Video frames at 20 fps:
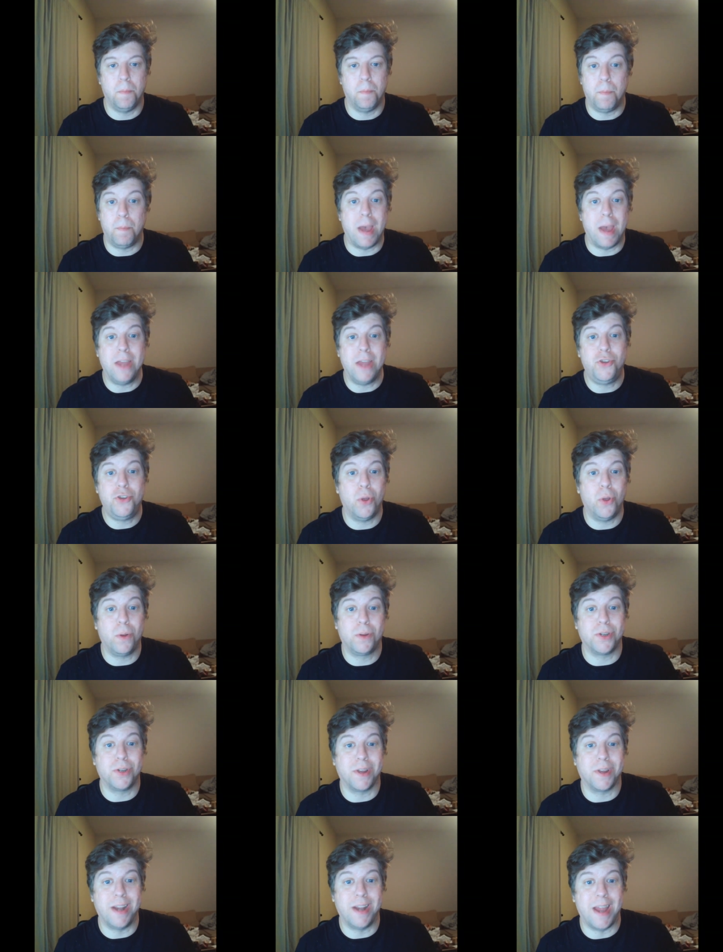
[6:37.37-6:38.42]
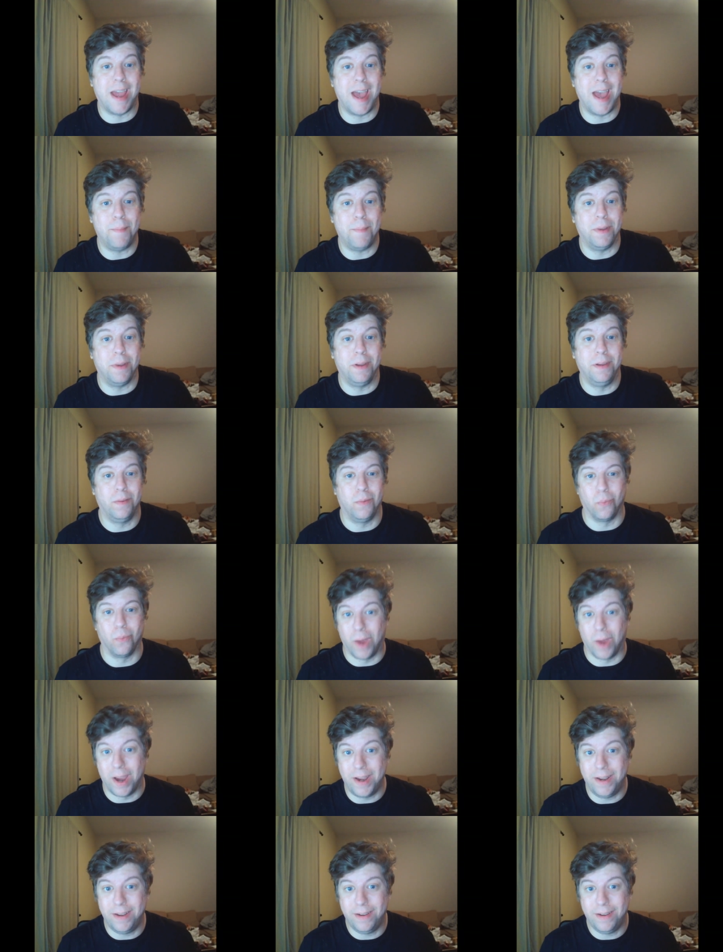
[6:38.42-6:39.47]
Bad jokes are gonna happen,
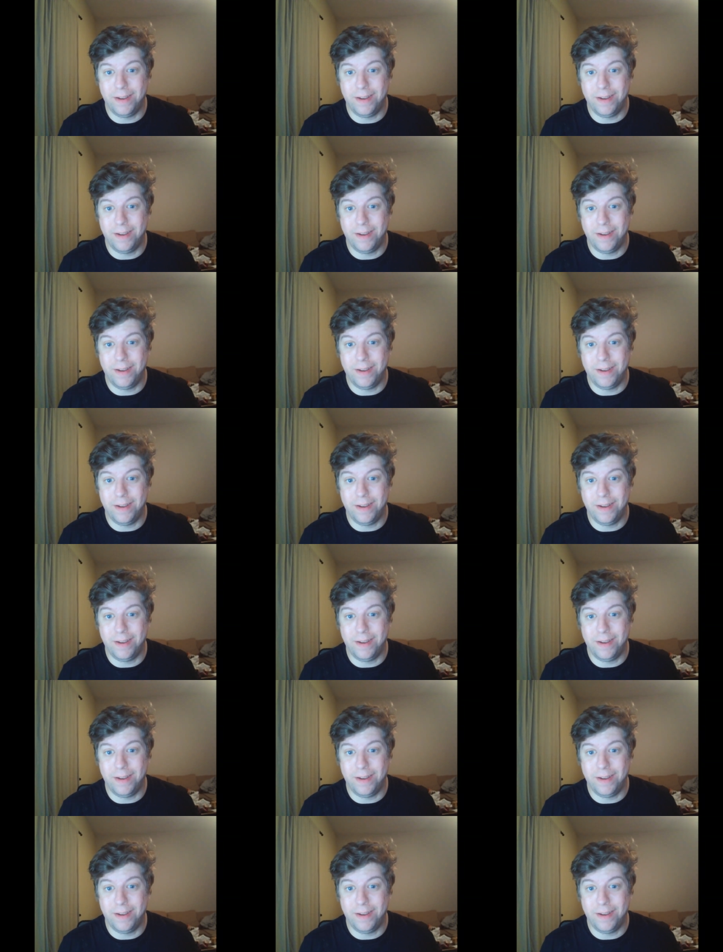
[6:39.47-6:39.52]
right?